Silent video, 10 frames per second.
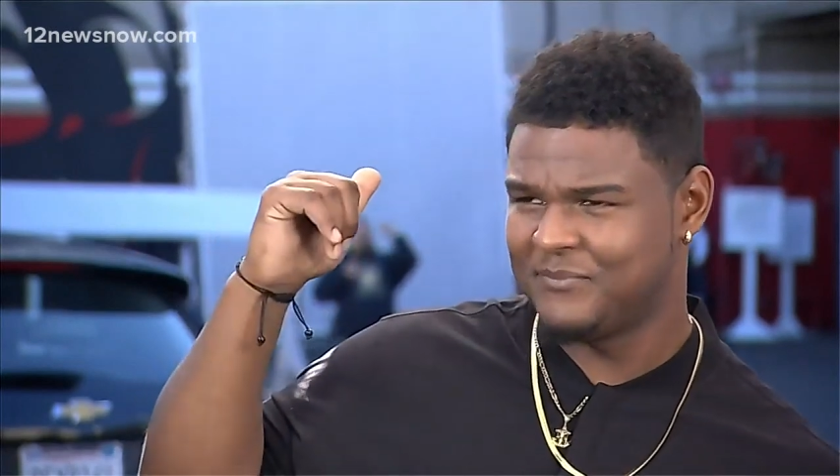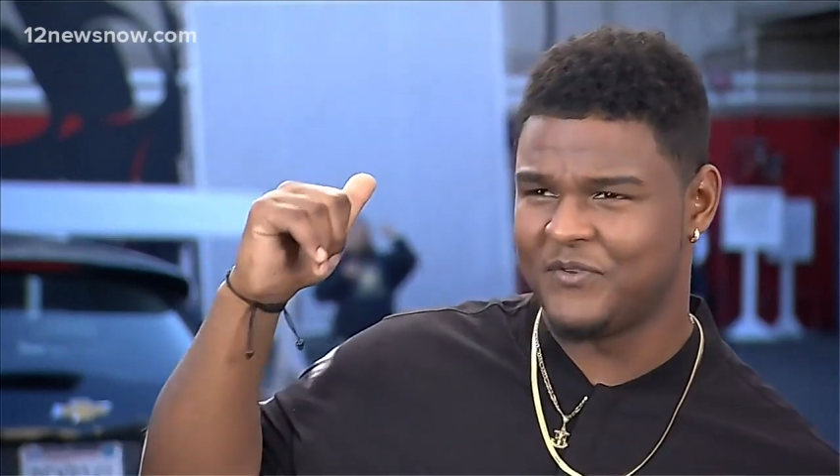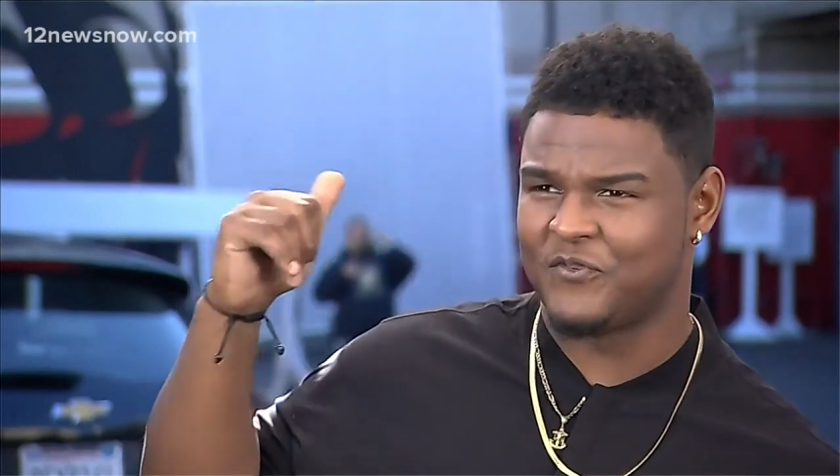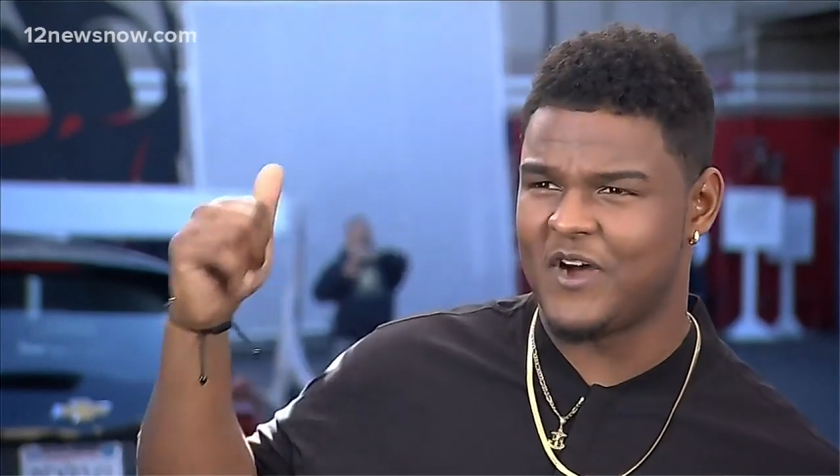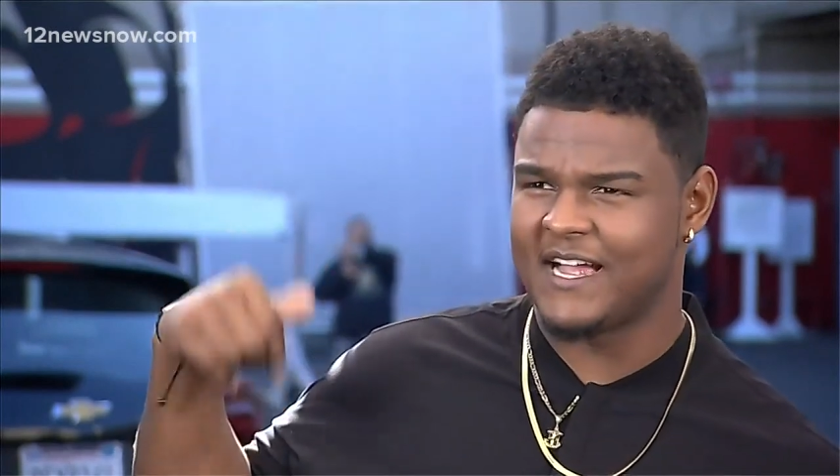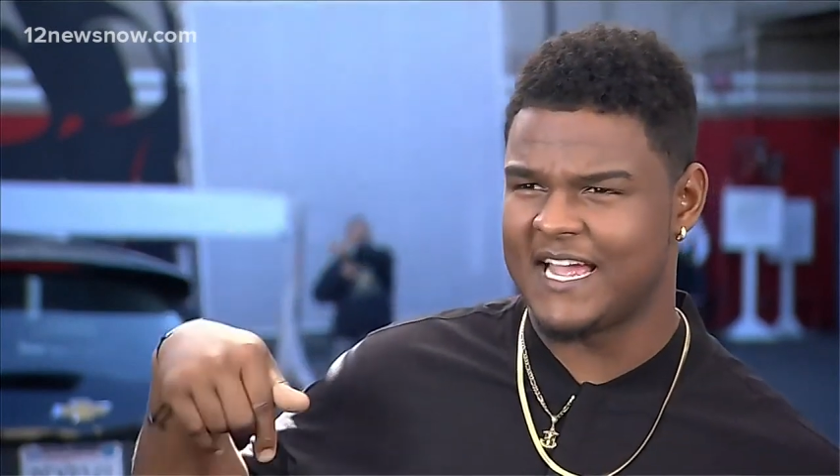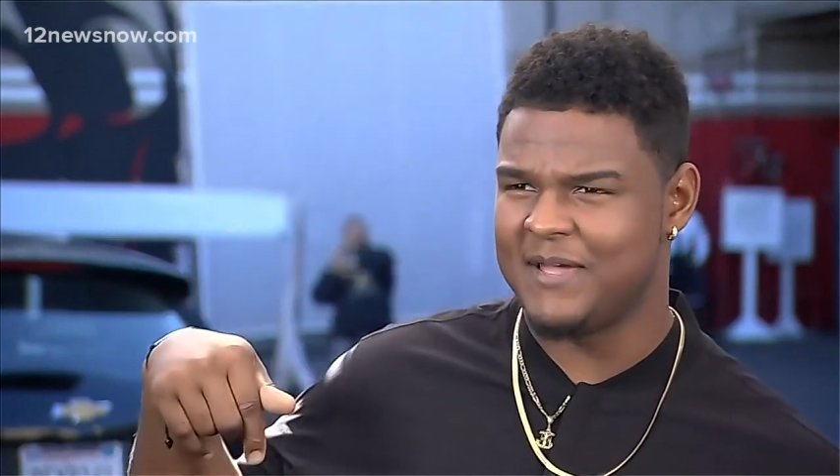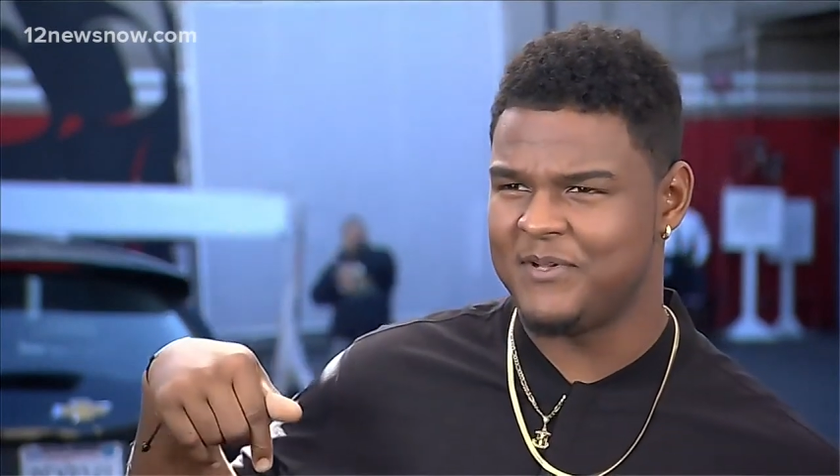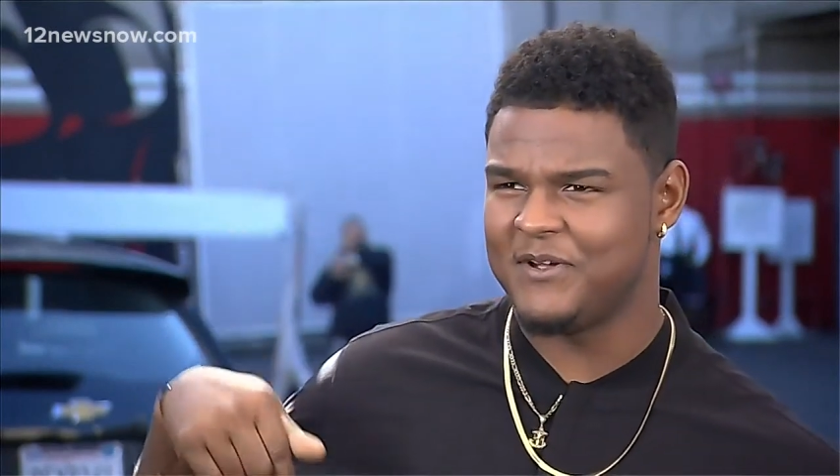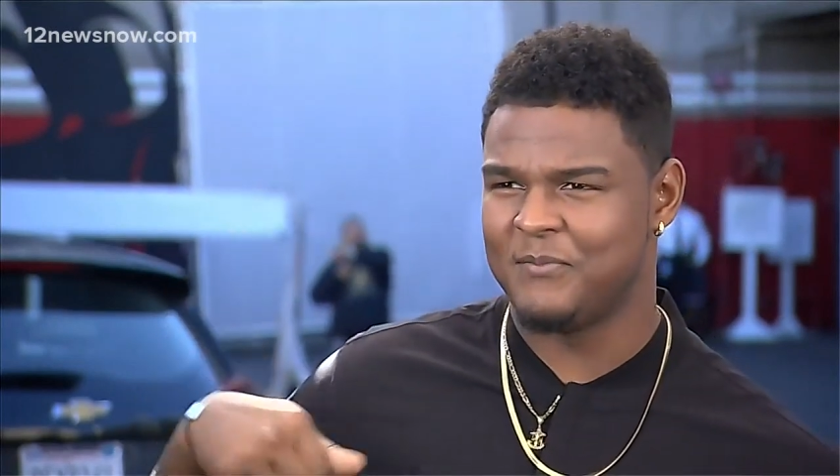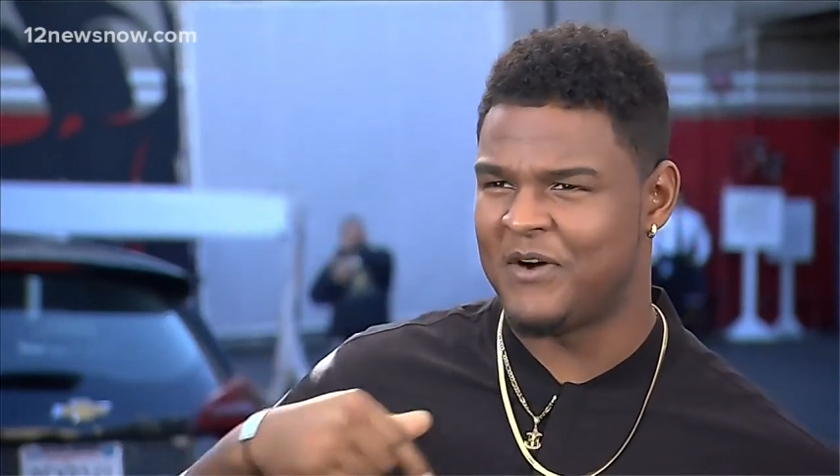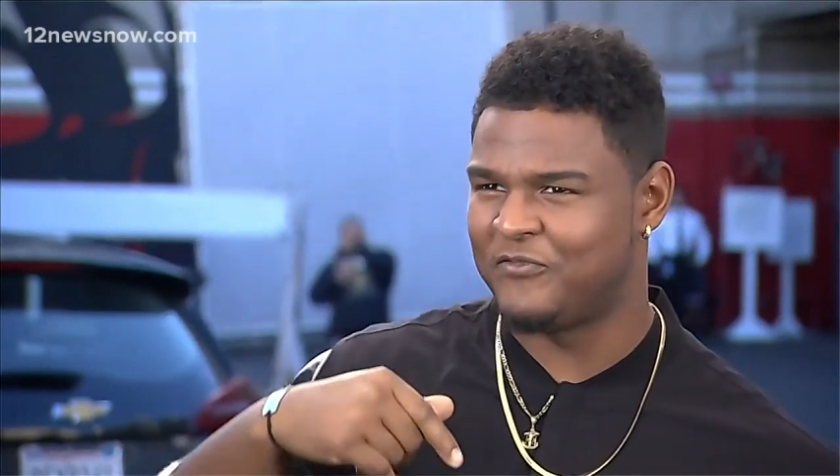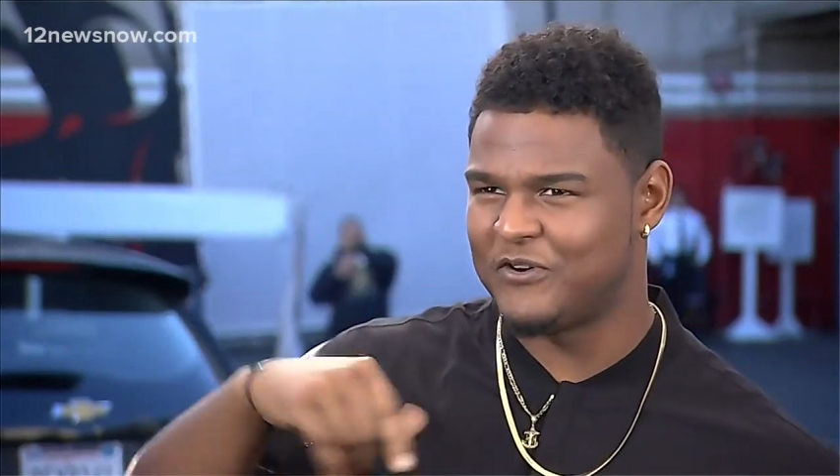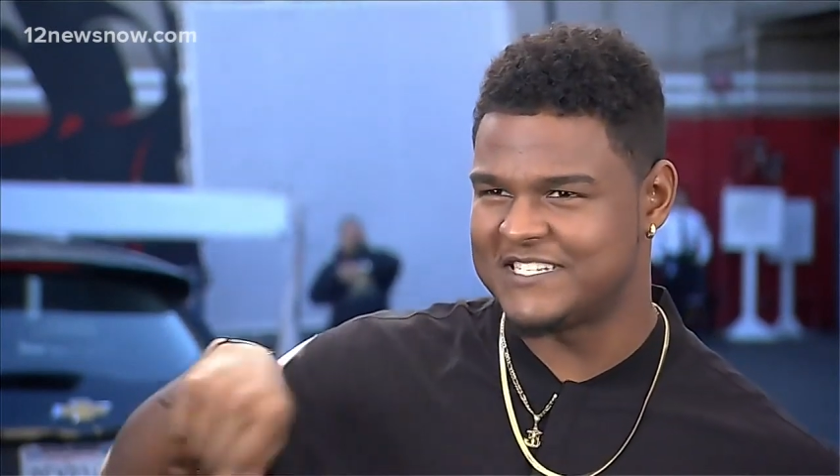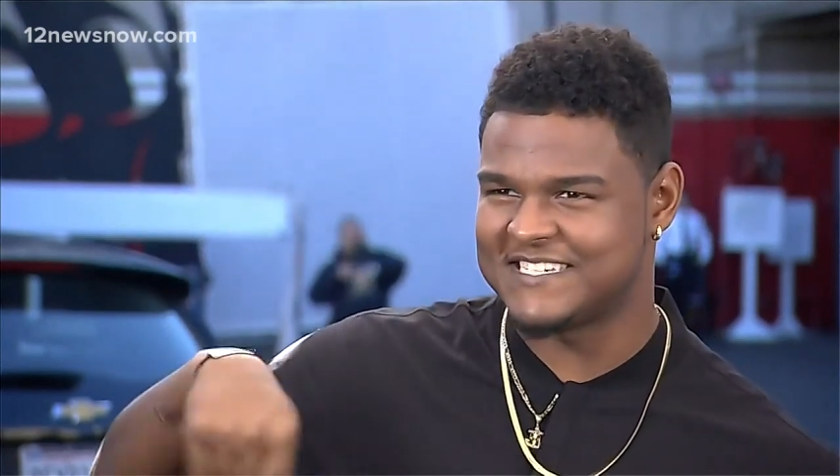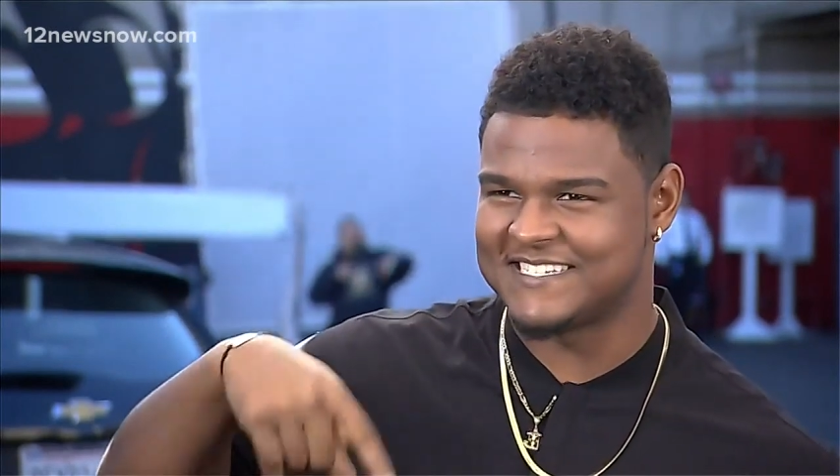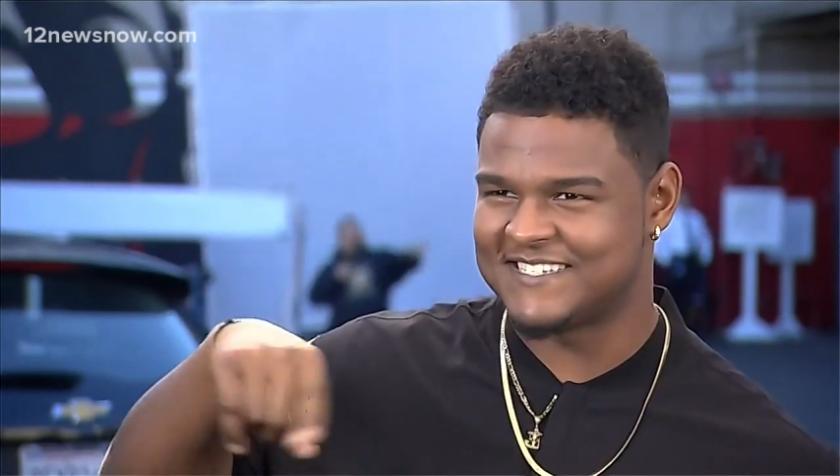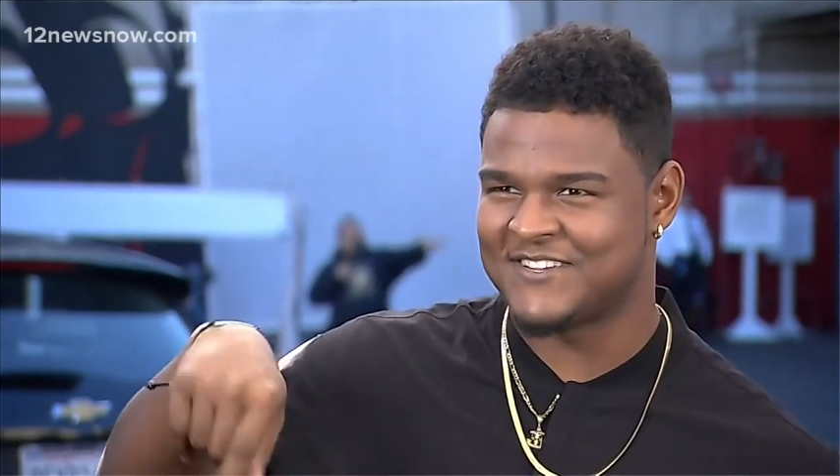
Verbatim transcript: before I came here, my voice is